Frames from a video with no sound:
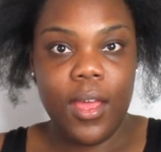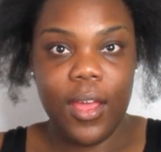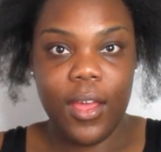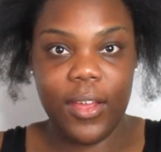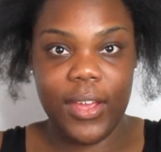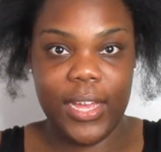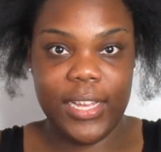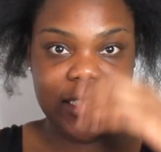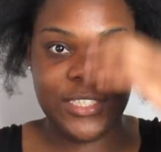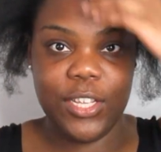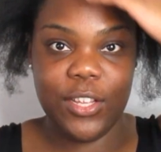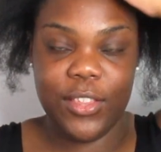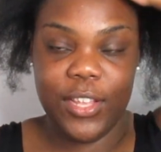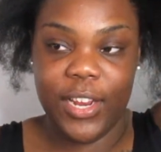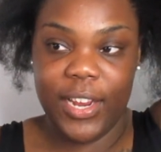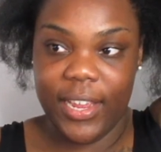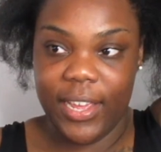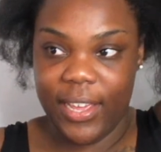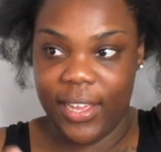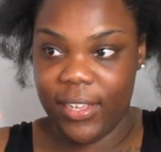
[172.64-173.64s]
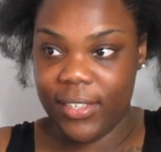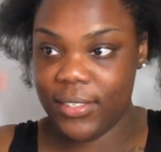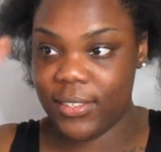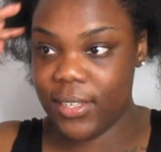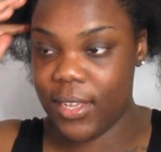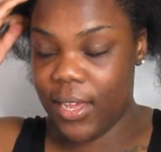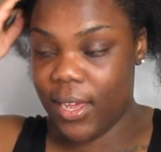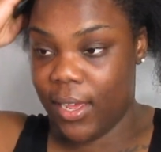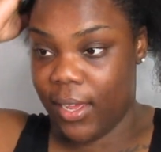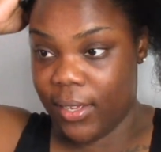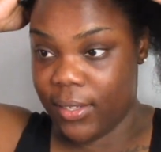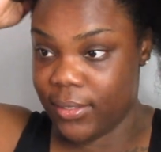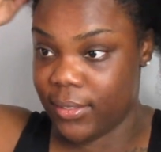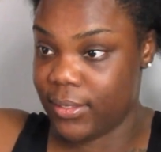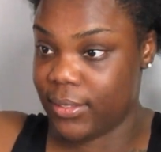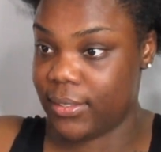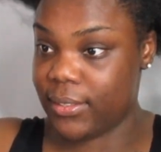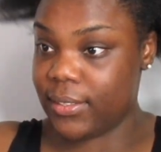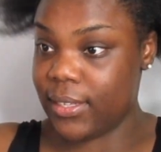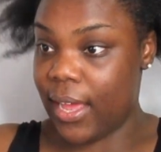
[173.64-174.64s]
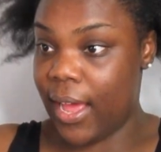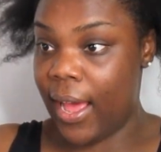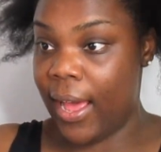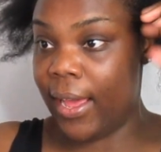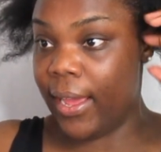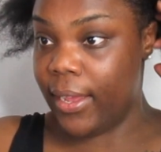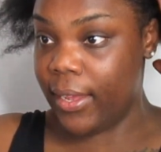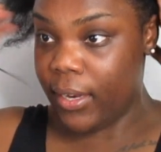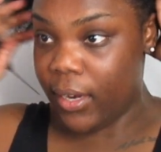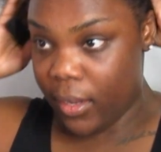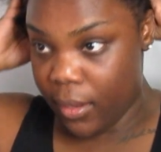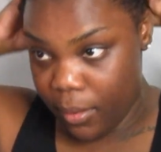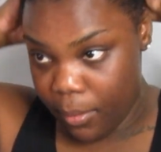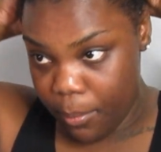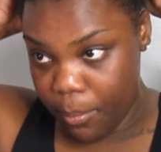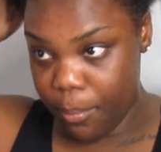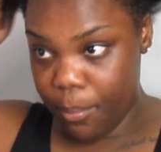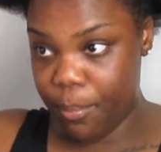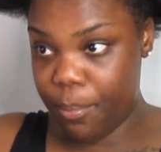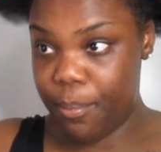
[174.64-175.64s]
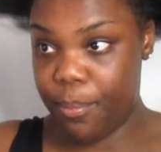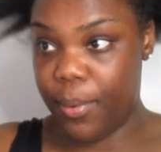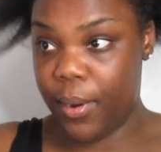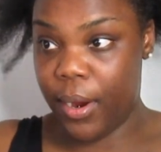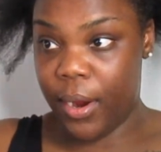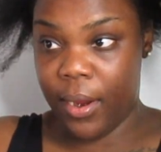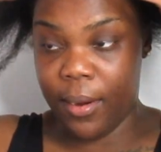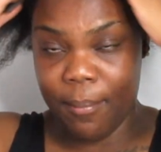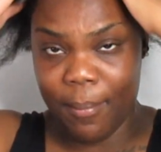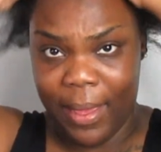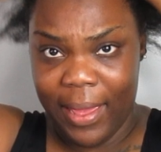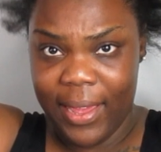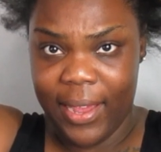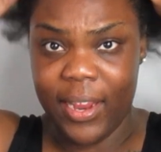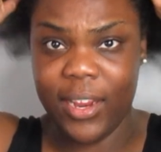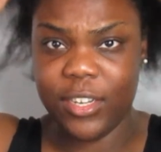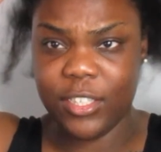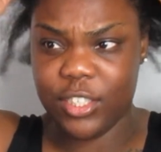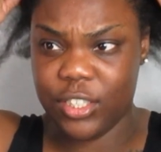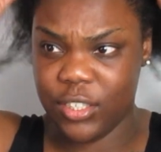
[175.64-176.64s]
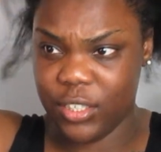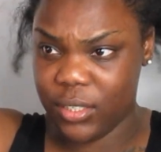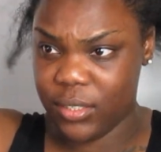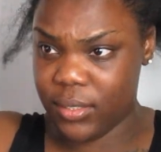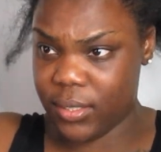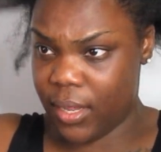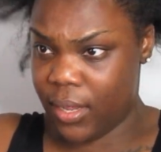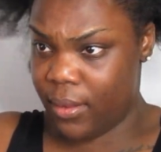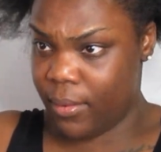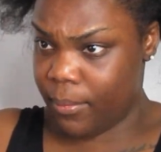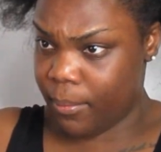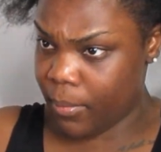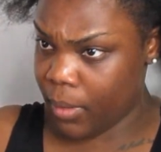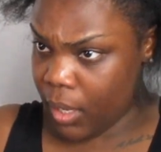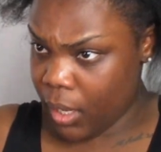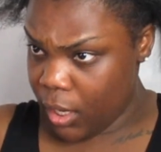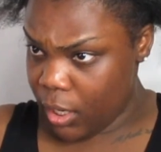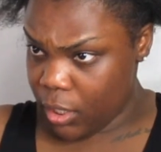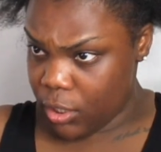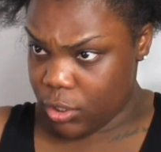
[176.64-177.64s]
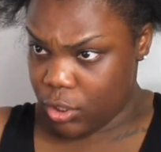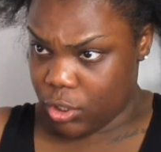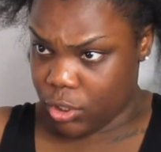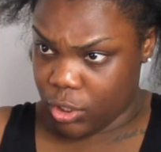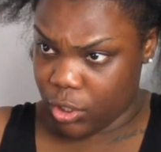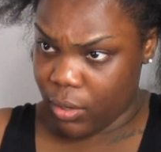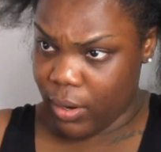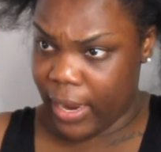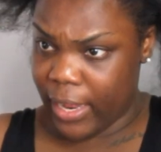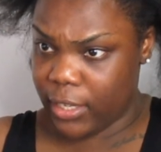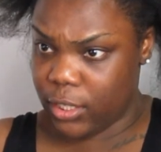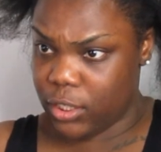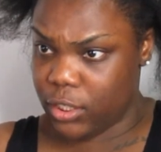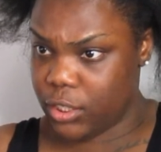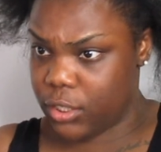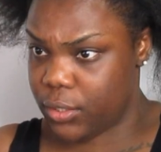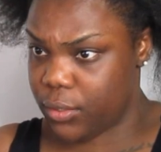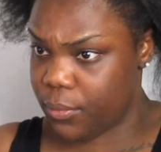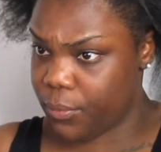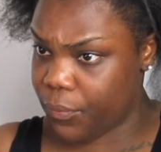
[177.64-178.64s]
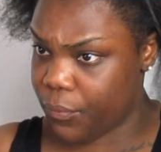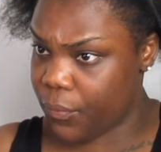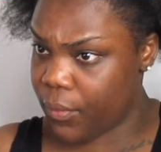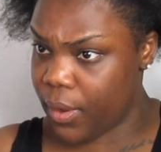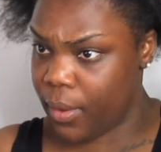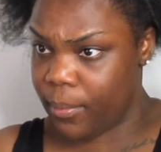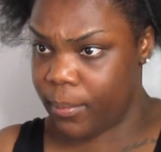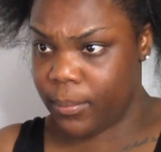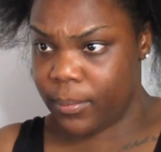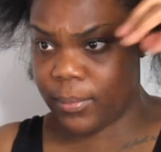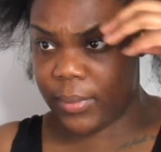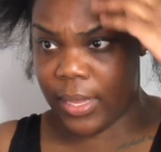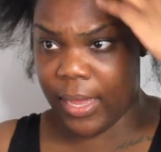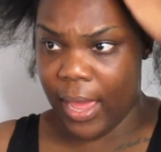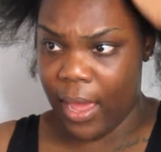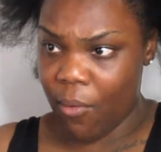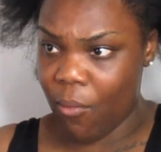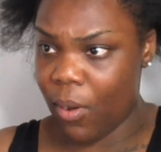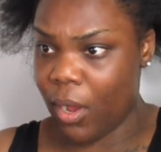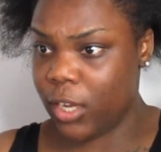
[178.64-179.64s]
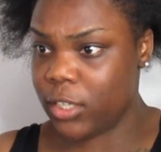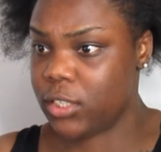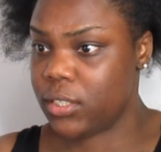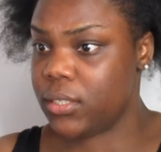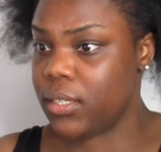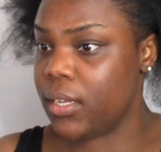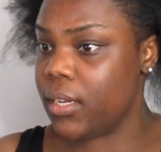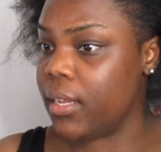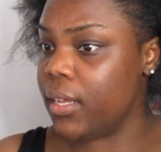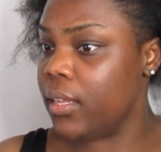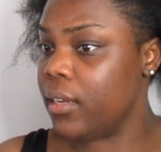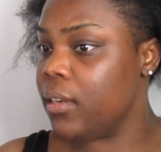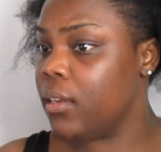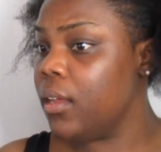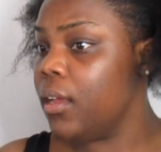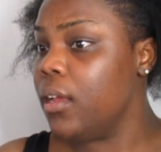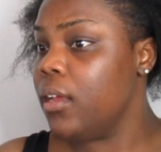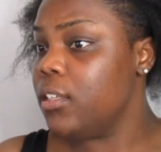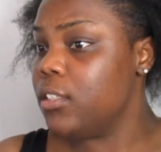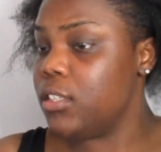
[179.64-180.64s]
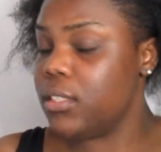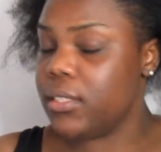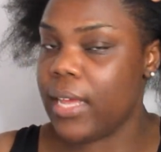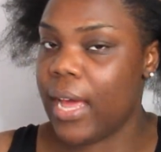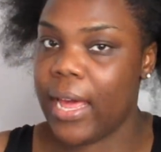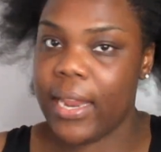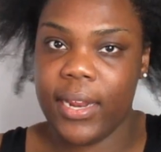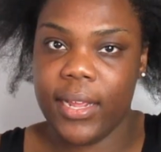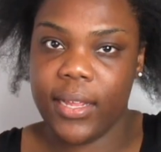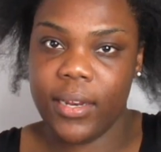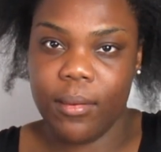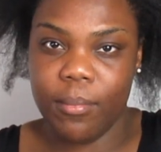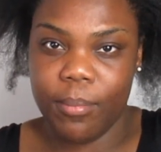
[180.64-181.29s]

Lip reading: okay, so there is a side part. My hair is just stretched from, like, I washed it and just had it in a